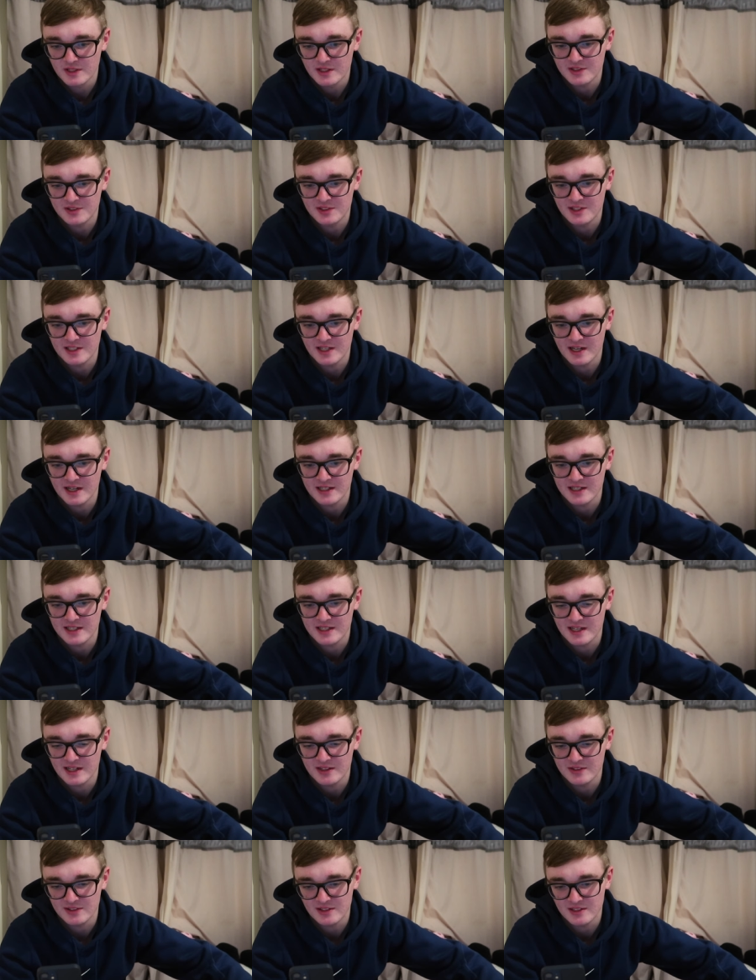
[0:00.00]
it's a Yankee
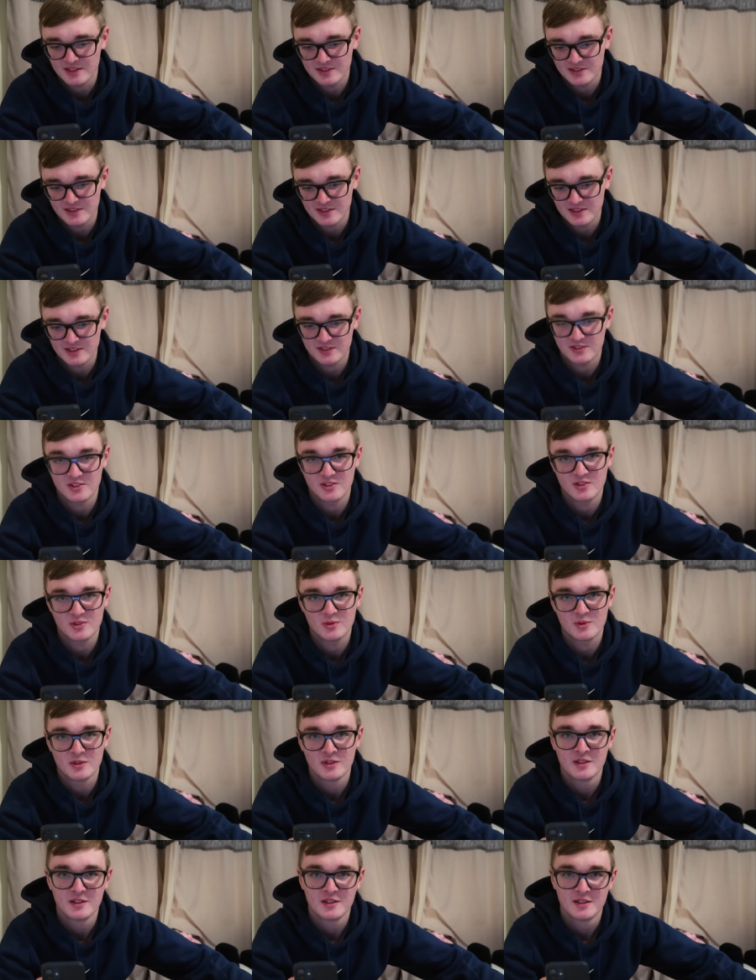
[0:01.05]
candle, isn't it? So
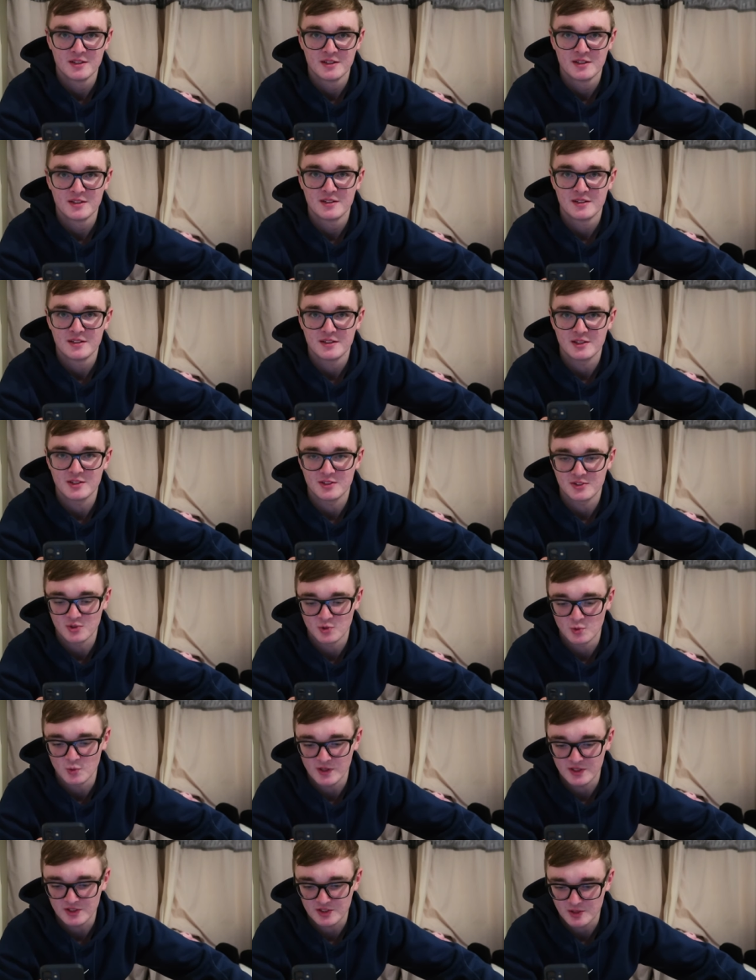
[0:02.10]
it's
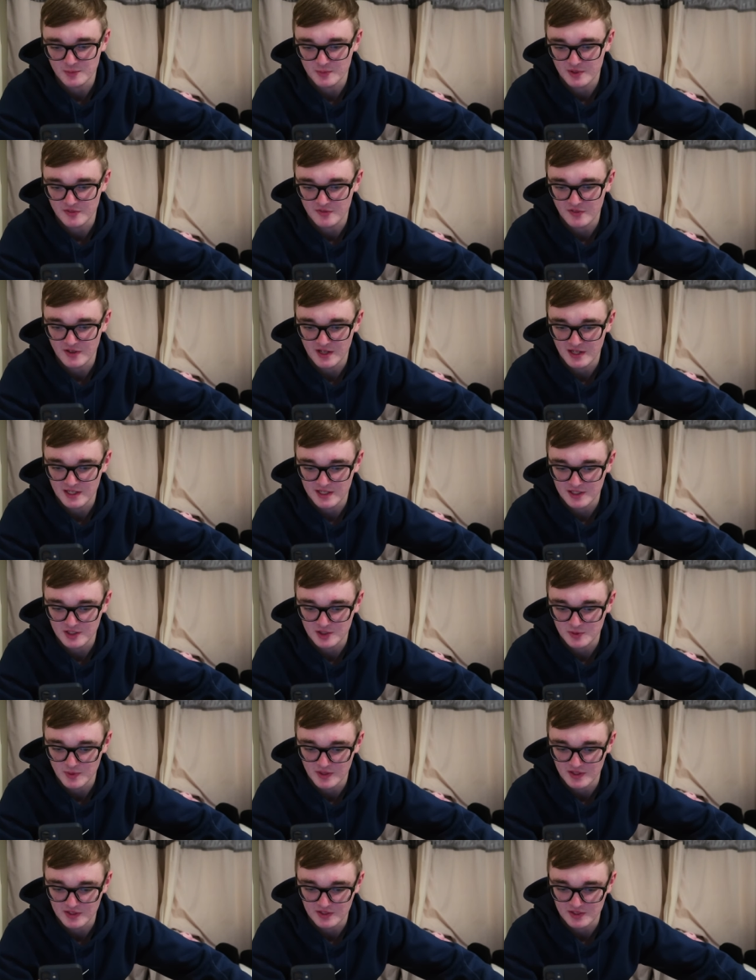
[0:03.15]
always going to be fairly
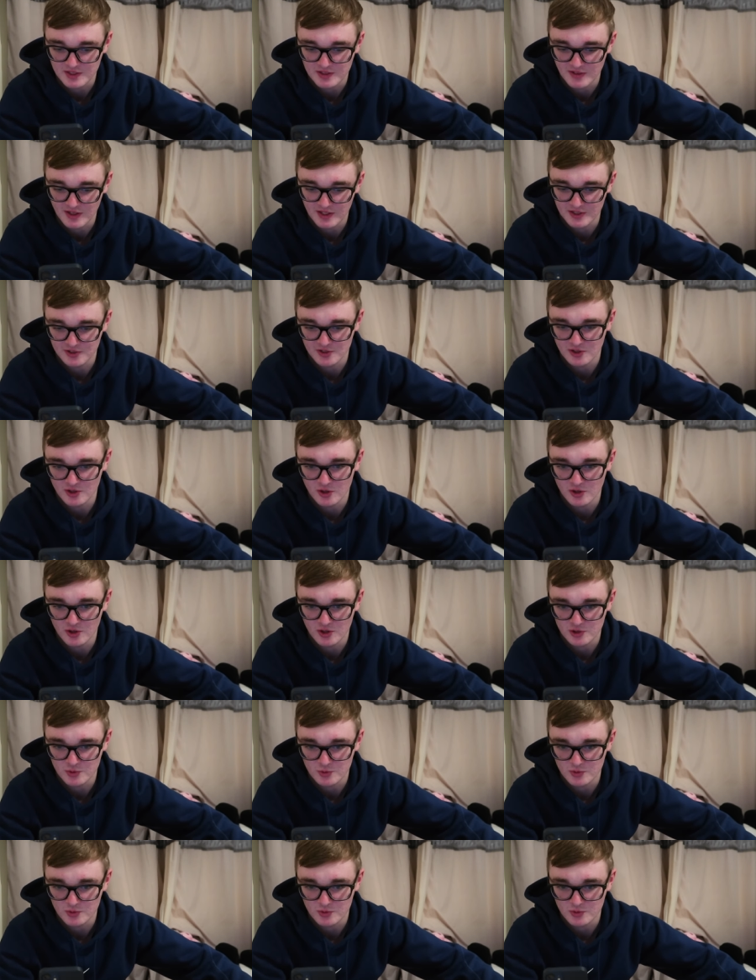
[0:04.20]
expensive and it's a large